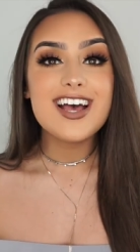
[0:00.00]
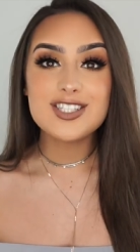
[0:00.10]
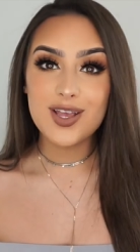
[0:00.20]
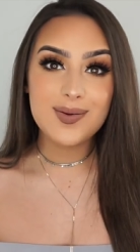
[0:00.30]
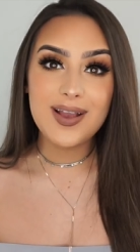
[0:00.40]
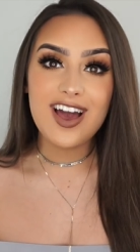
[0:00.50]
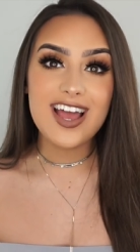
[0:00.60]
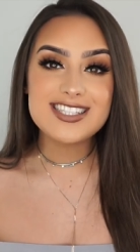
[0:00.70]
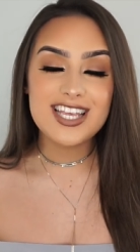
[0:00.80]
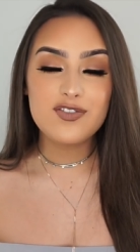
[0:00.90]
So anyway
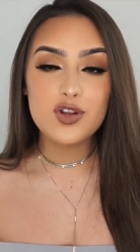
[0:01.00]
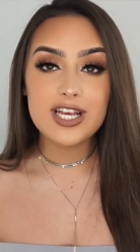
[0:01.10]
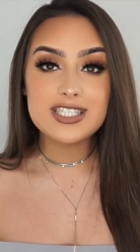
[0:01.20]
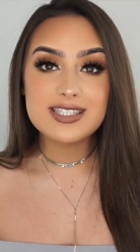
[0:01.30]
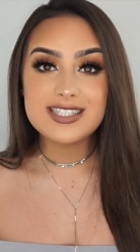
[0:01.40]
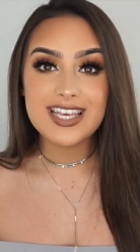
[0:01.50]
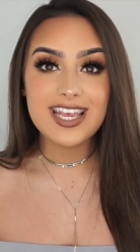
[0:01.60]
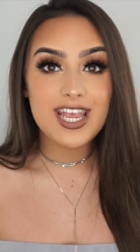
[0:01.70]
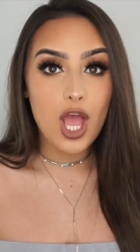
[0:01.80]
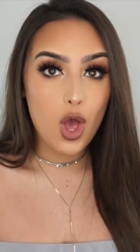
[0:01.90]
guys, if you'd like to
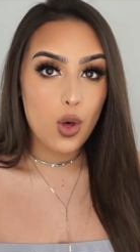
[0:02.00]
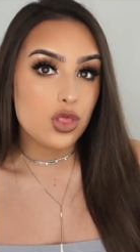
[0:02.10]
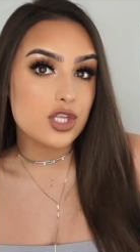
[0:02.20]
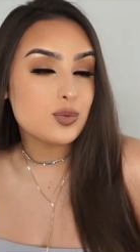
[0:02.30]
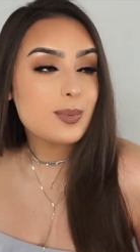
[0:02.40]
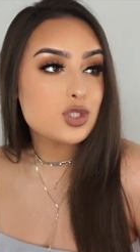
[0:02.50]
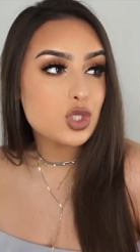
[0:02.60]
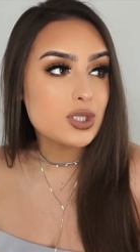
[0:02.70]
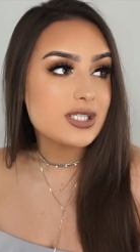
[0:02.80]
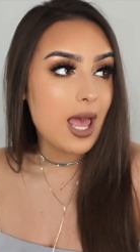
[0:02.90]
see the
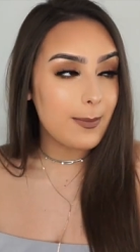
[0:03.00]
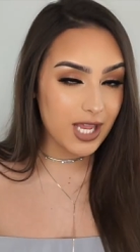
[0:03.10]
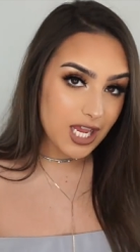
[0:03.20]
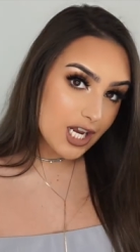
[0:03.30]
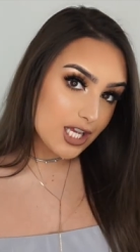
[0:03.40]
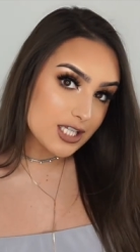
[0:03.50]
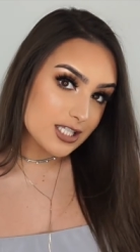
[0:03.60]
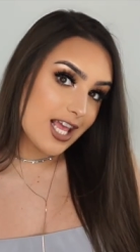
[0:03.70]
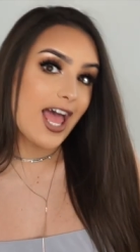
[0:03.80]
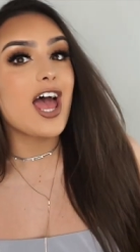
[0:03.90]
swimsuits,
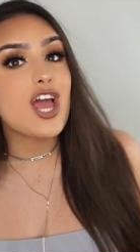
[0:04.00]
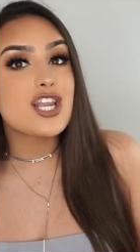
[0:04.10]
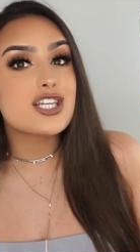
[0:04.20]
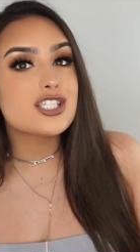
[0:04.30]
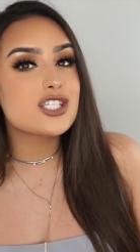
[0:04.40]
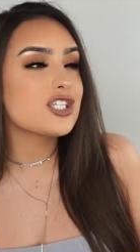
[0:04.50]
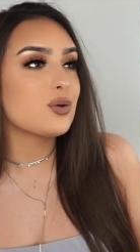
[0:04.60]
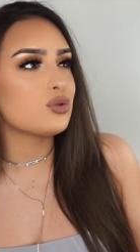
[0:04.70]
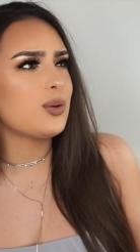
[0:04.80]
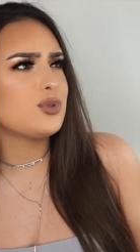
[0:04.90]
bikinis and,
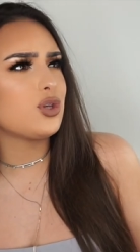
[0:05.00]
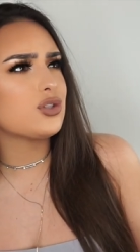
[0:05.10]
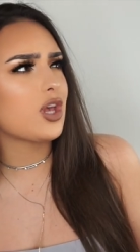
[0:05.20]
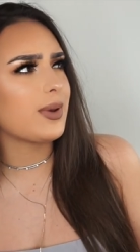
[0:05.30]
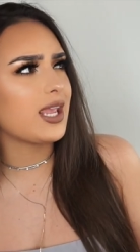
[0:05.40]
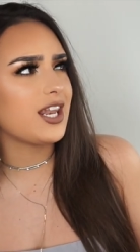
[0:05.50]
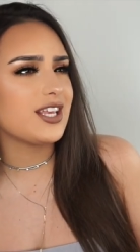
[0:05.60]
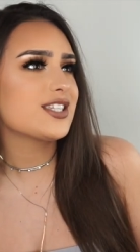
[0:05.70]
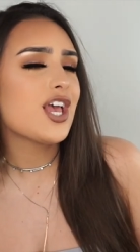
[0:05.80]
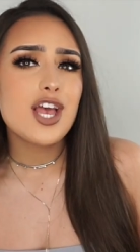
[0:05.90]
well swimsuits are
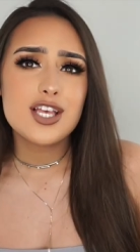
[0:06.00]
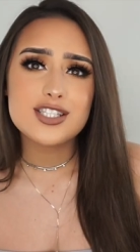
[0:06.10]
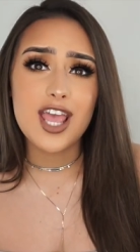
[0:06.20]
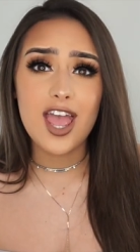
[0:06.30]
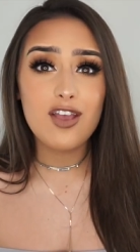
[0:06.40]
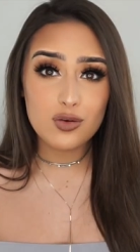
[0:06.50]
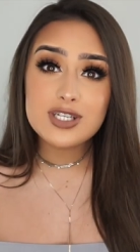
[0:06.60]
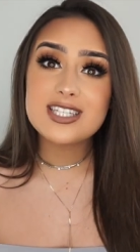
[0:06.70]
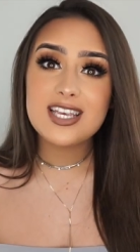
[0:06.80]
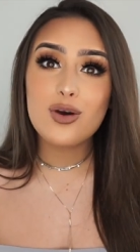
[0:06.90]
bikinis. So yeah, if you
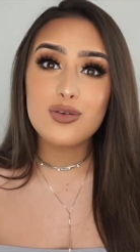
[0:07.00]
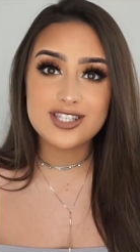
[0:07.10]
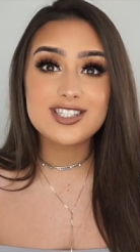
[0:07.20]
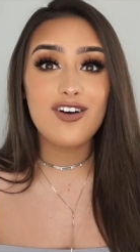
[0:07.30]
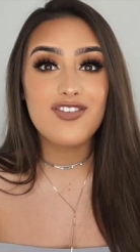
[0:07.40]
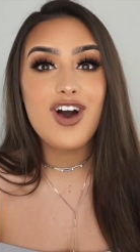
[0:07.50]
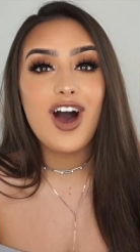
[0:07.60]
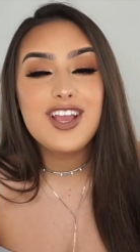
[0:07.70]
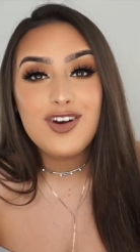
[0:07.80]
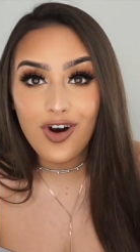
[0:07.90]
want to see all the stuff that
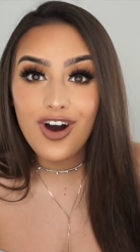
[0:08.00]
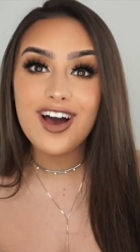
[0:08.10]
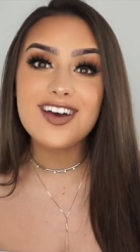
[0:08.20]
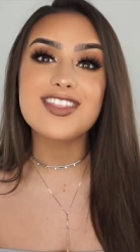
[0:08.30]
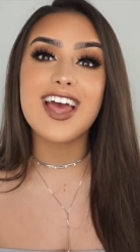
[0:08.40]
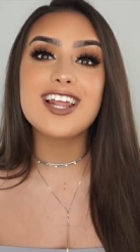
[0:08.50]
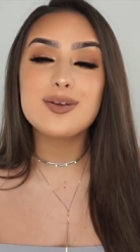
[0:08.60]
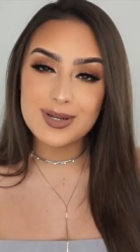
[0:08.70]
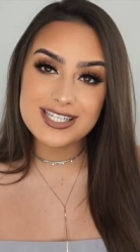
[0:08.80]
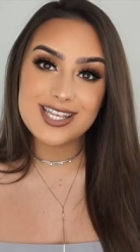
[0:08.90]
I got,
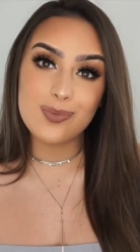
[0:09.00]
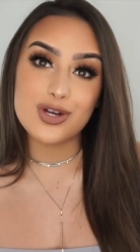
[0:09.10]
then please keep